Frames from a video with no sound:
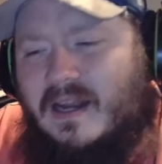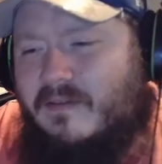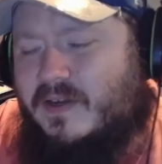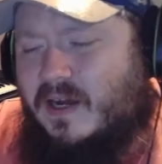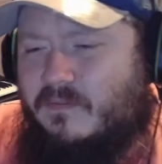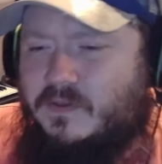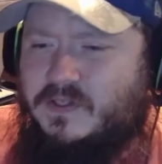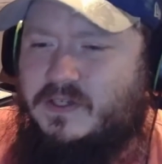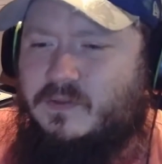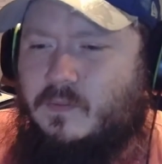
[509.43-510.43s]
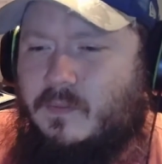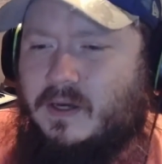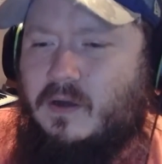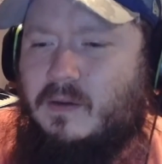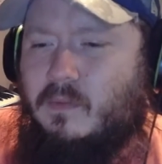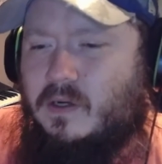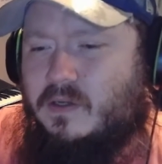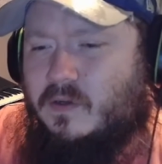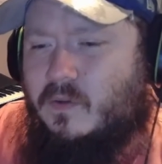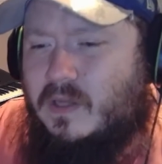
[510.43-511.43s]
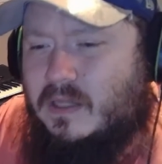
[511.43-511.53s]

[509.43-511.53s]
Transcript: have a conversation with my grandma, you know,